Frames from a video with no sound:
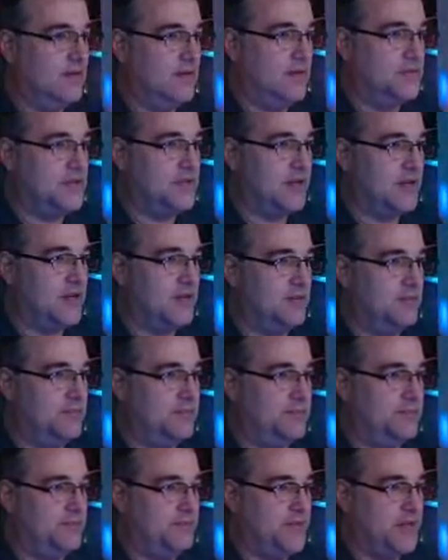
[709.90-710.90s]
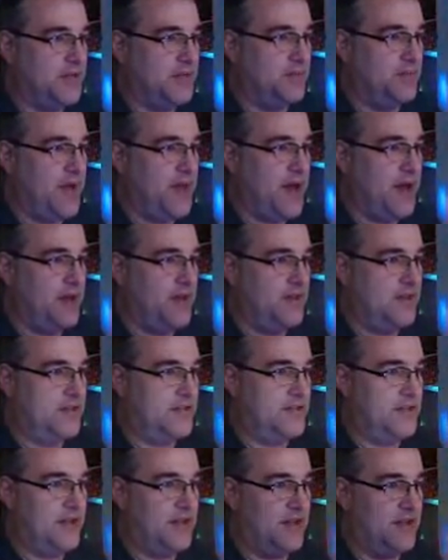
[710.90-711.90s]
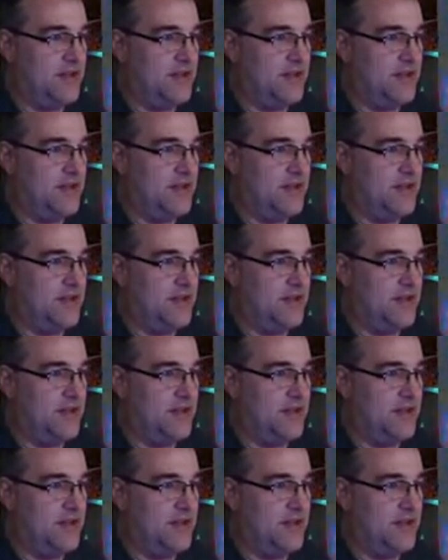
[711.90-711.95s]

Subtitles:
sucking bad on this stage.